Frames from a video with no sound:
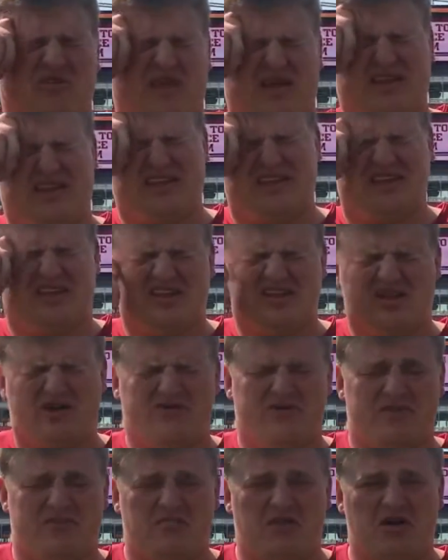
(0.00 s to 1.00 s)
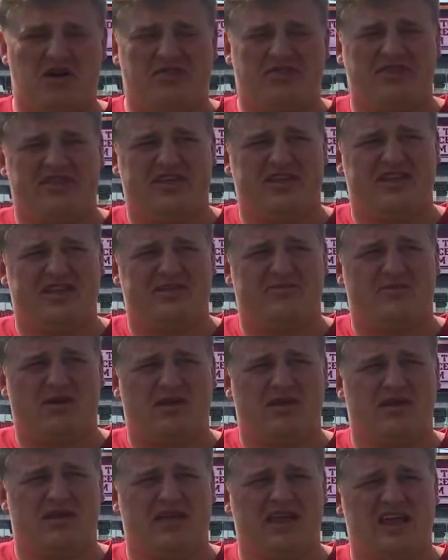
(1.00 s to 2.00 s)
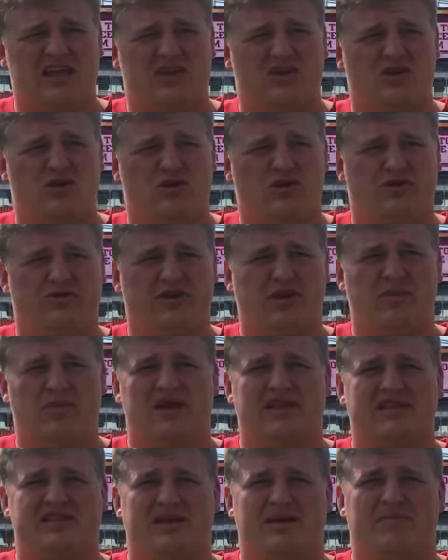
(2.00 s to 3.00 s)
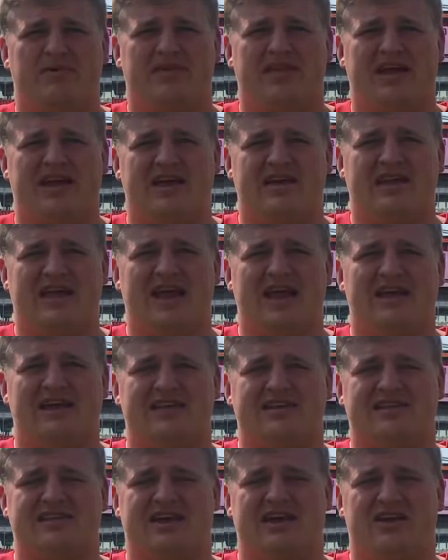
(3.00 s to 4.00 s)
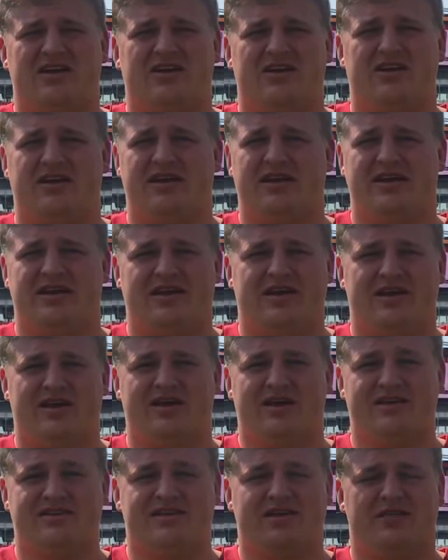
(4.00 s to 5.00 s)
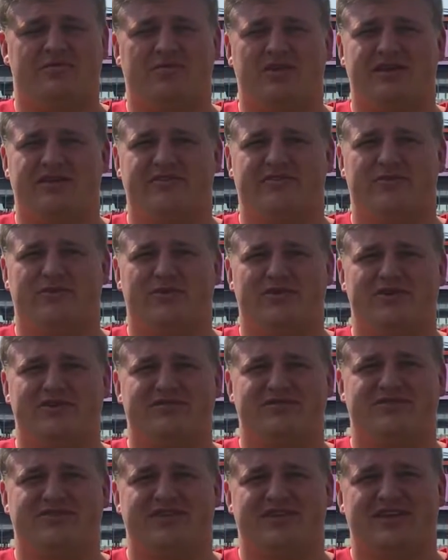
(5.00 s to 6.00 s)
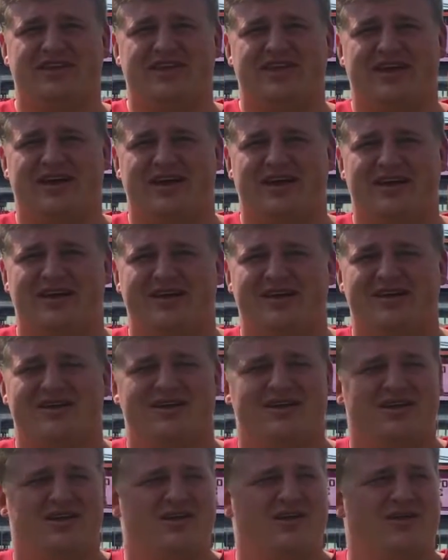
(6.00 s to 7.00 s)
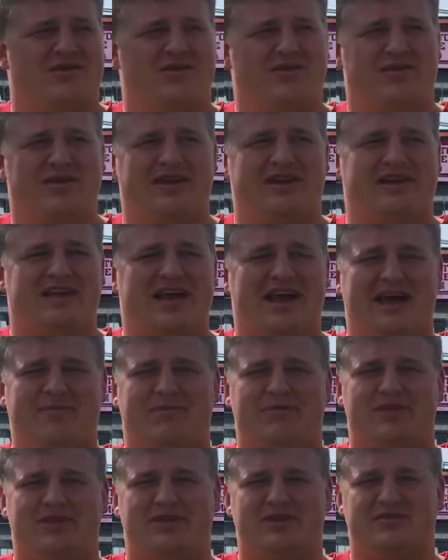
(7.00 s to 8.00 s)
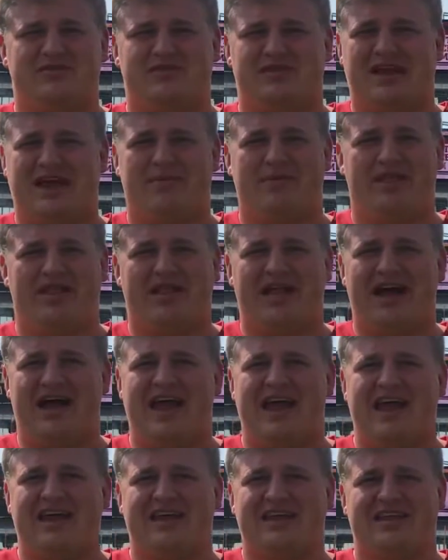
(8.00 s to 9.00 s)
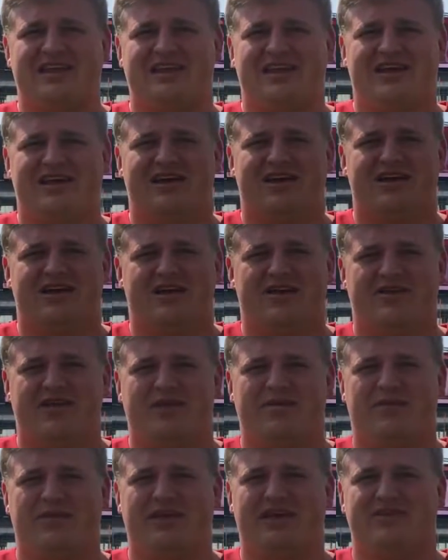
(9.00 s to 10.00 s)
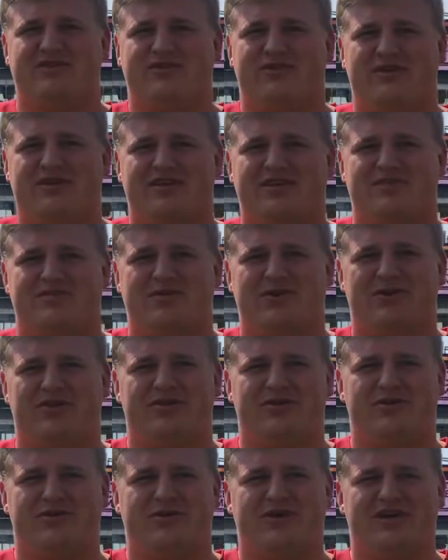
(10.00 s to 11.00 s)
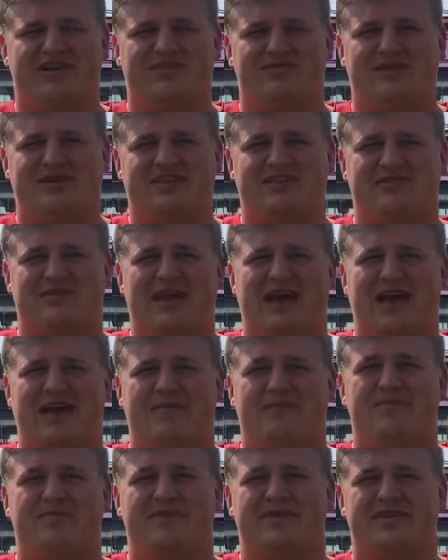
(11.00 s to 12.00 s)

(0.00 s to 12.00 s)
at least a little over a month, and probably like 2 or 3 weeks up in that dining center, and it's unbelievable. It's really really top of the line, and a great place for us to be able to spend some time.